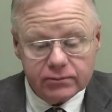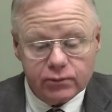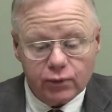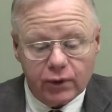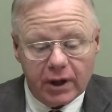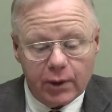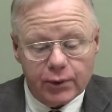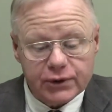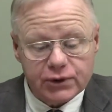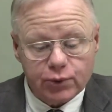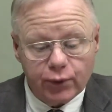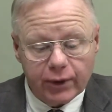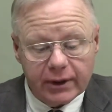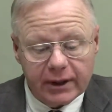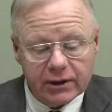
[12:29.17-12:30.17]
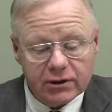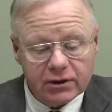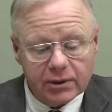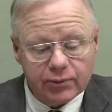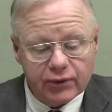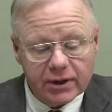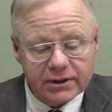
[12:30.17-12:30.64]
where he was sworn into the
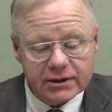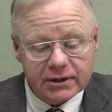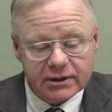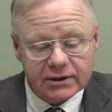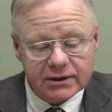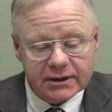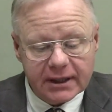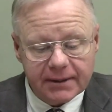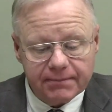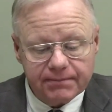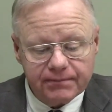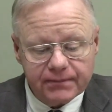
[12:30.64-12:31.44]
presidency.